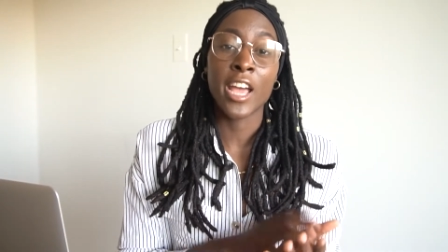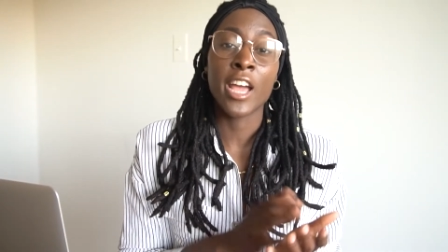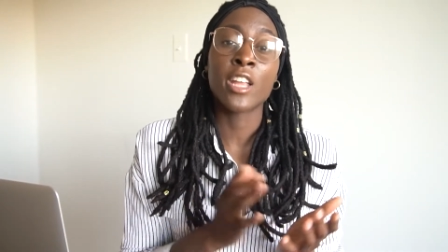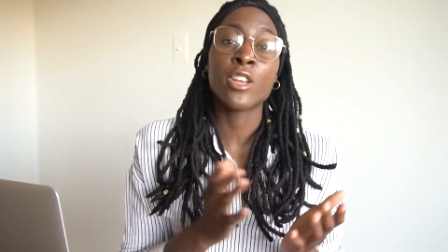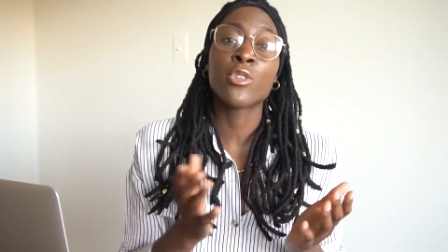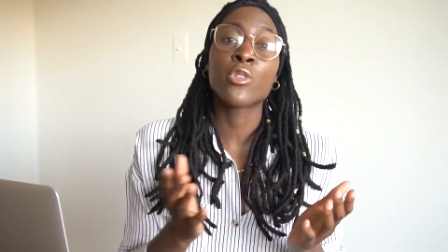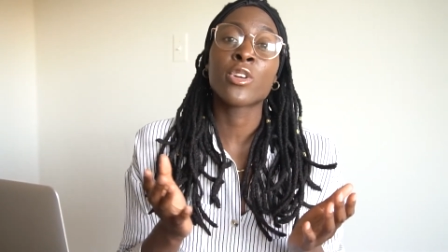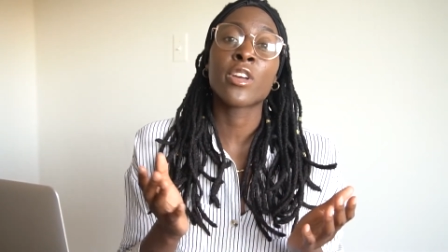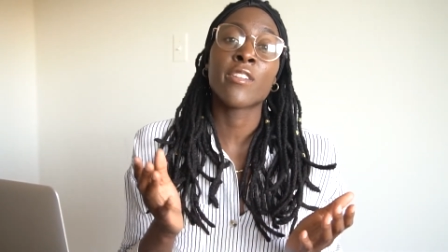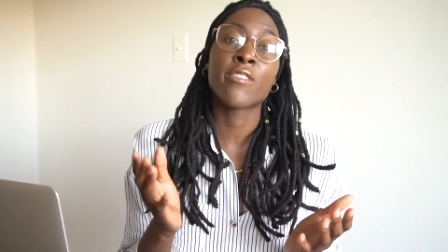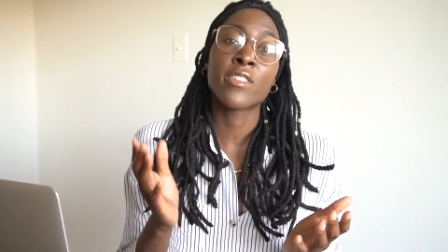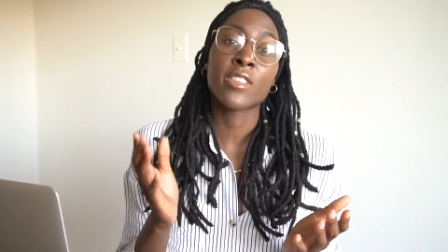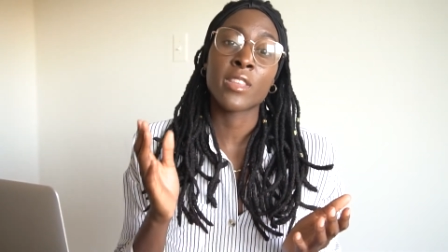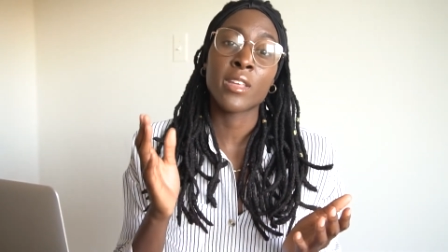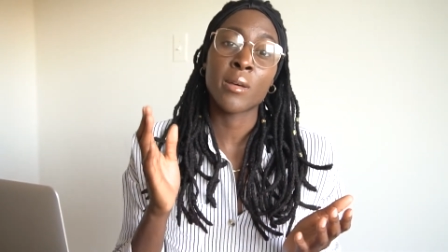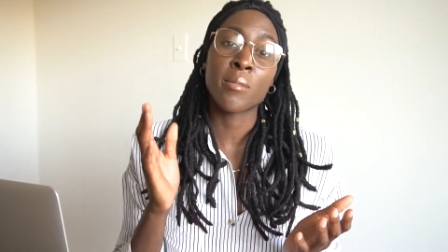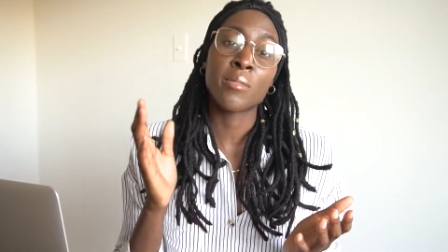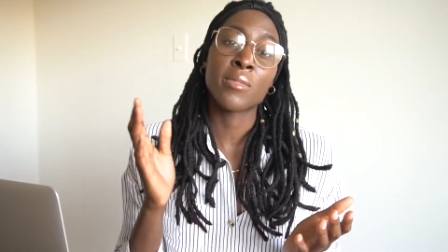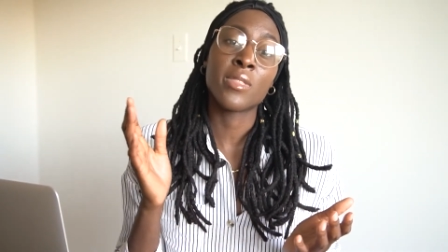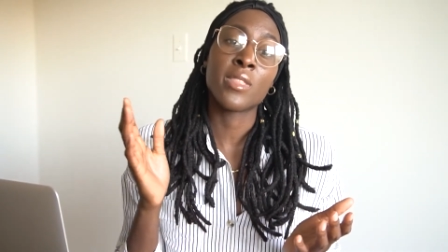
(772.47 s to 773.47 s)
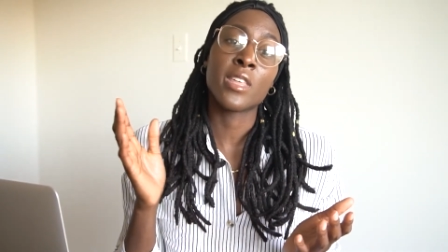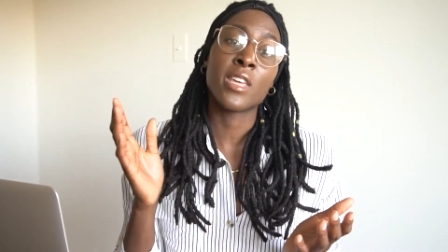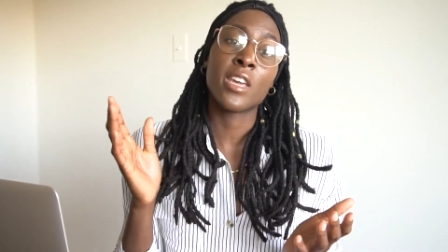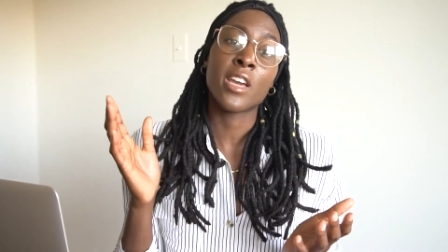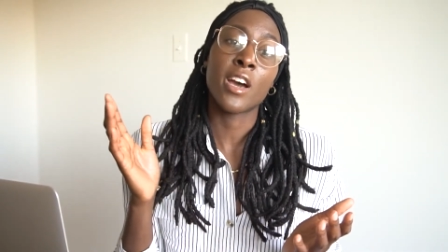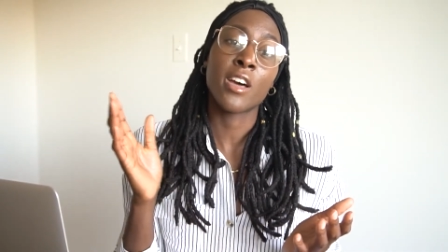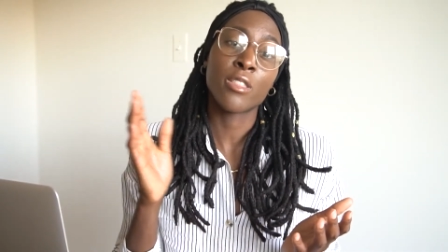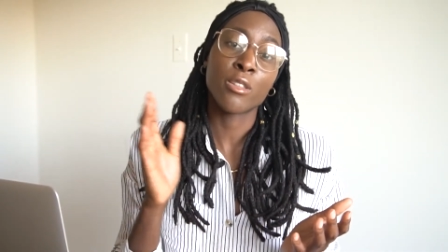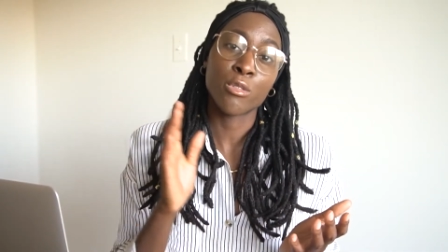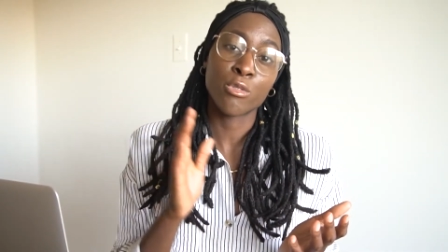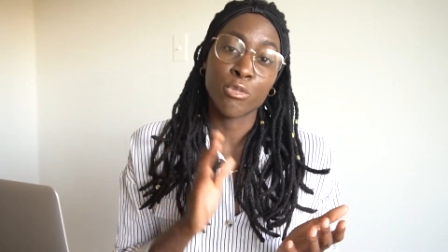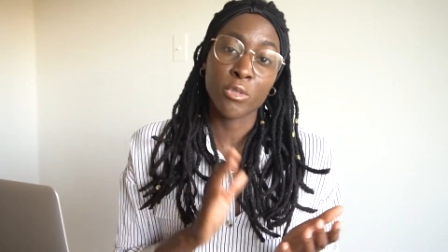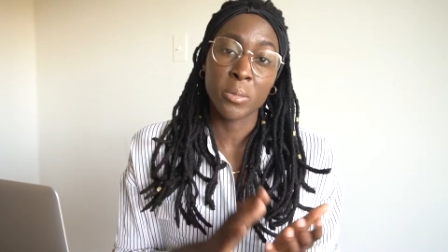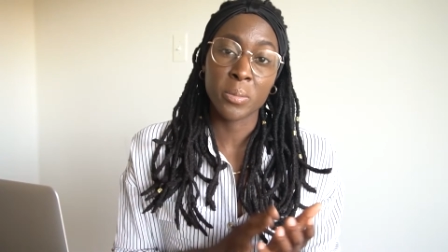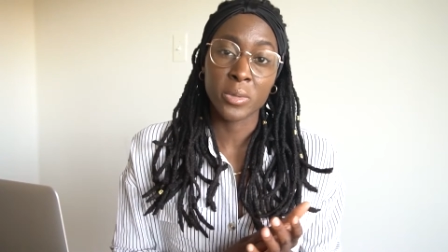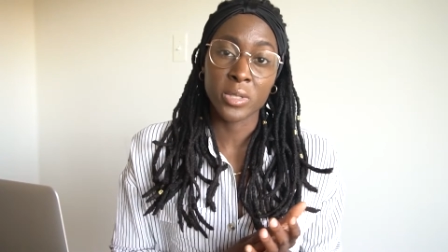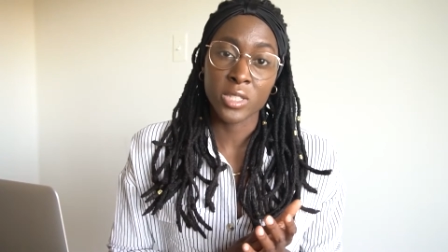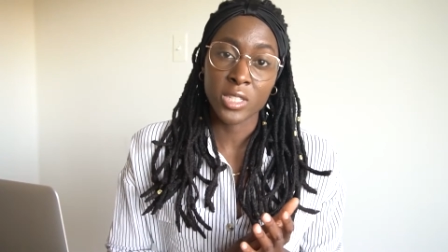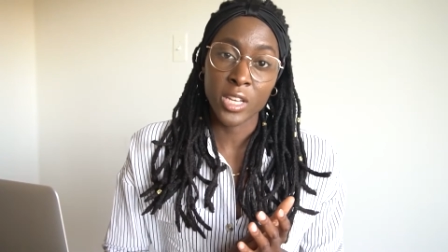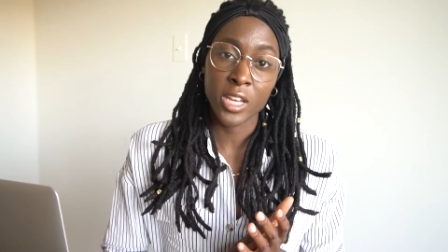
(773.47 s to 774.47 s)
and you're giving them the other
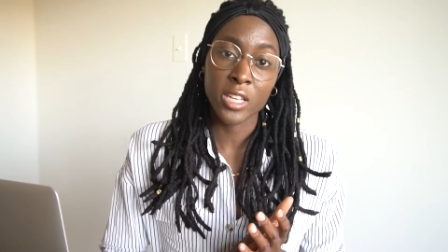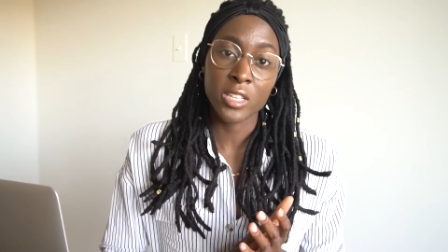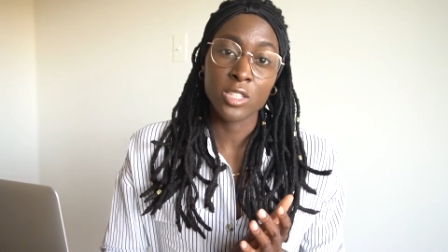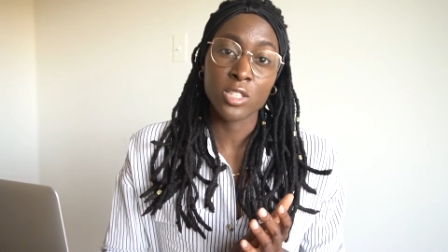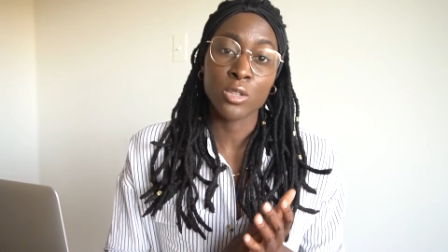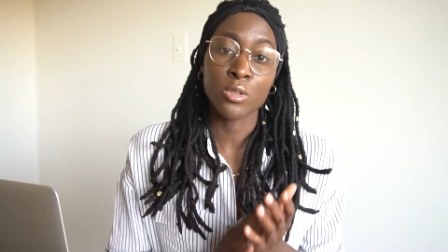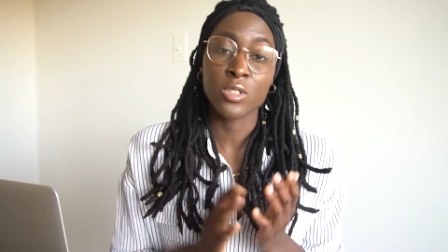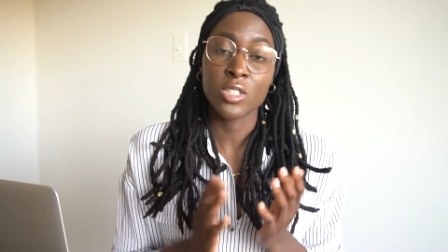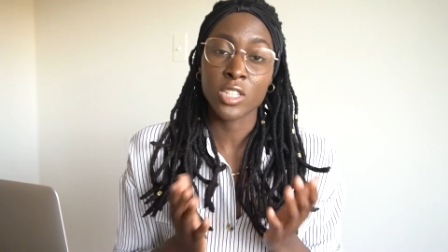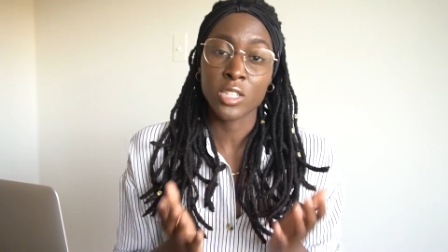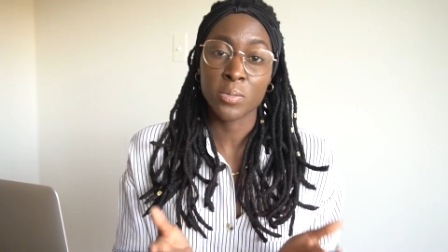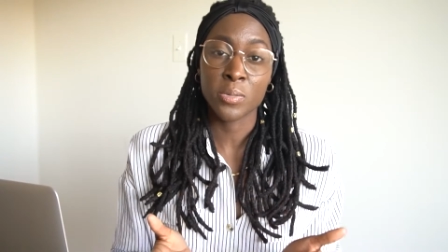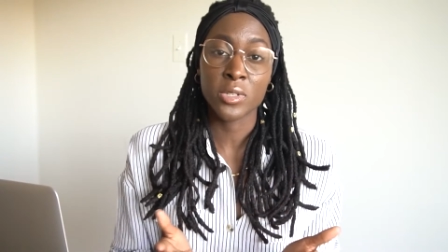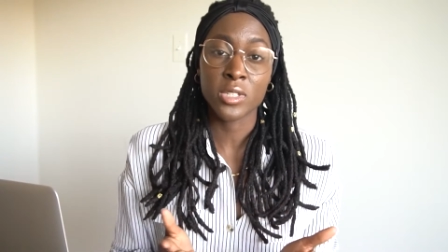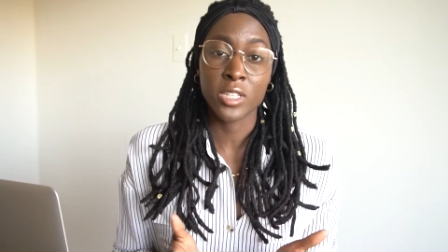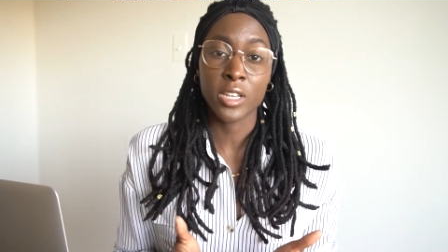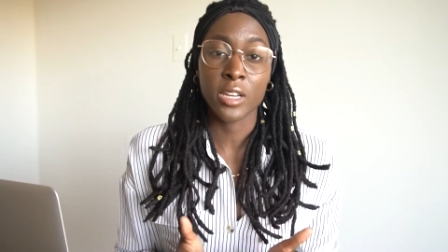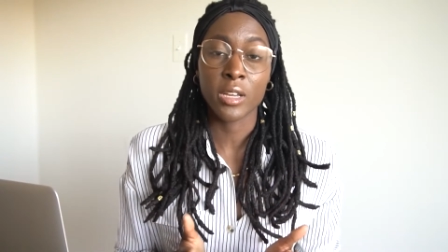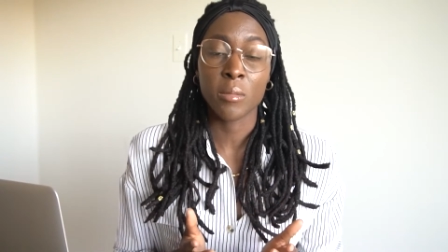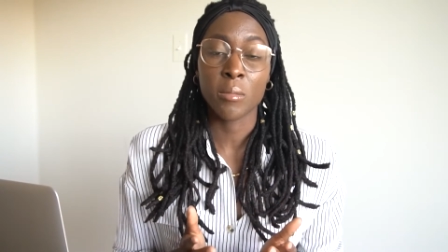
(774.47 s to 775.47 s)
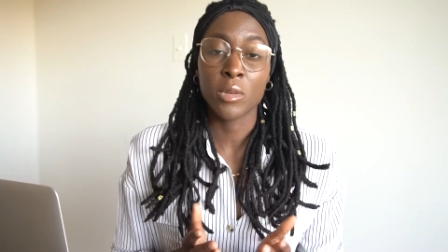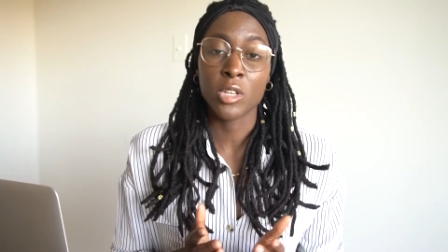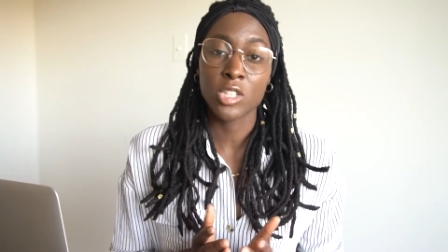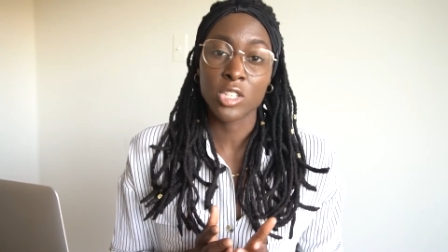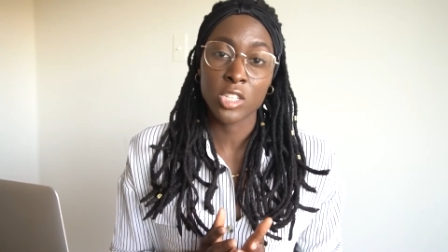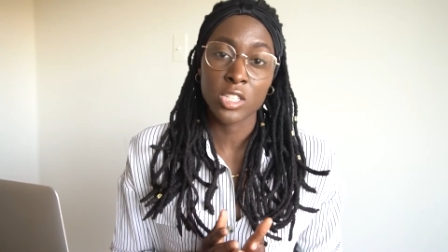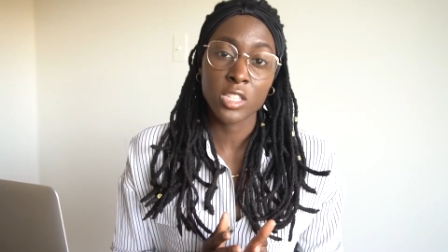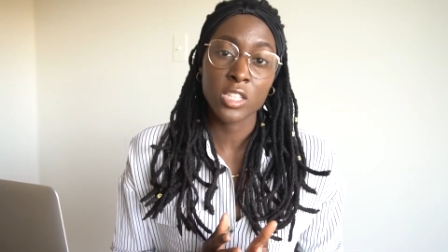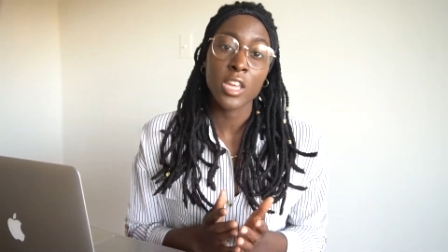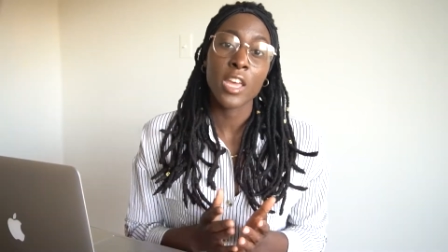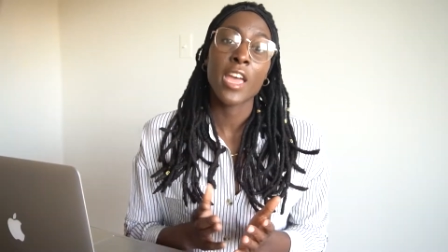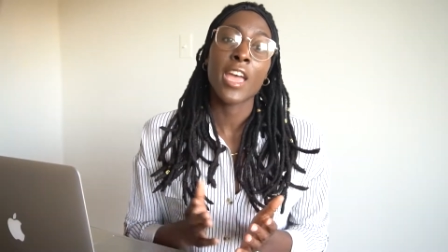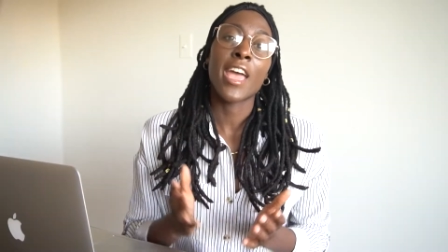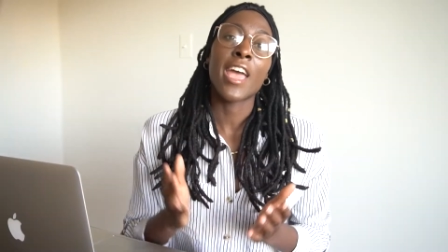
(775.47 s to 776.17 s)
3%, so 6% commissions.